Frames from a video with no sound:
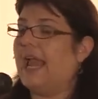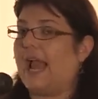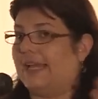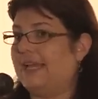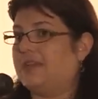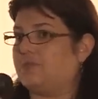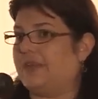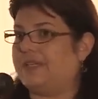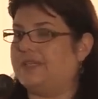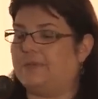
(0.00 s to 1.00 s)
And he has
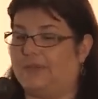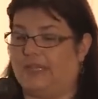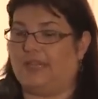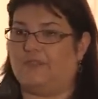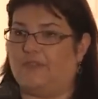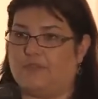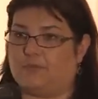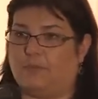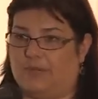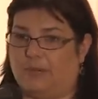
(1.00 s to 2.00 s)
reason to believe that
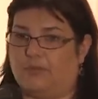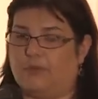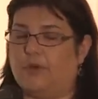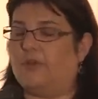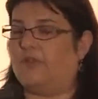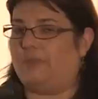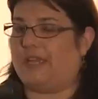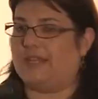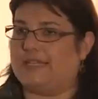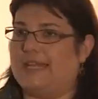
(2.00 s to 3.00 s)
this will be approved
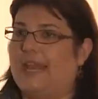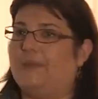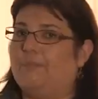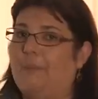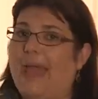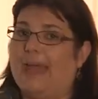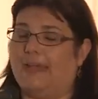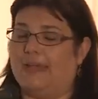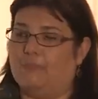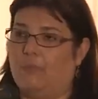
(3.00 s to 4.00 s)
because he had
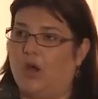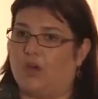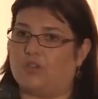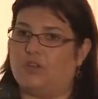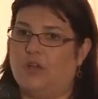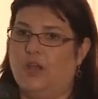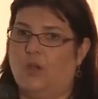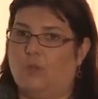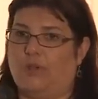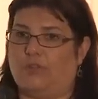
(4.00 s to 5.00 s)
met in March
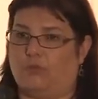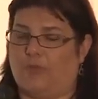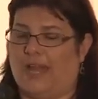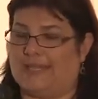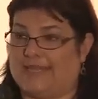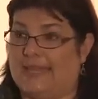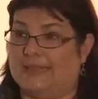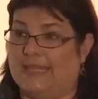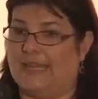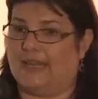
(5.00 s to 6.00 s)
with Grant
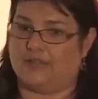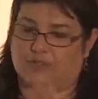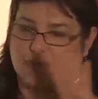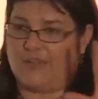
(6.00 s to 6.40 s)
and Lincoln and sort of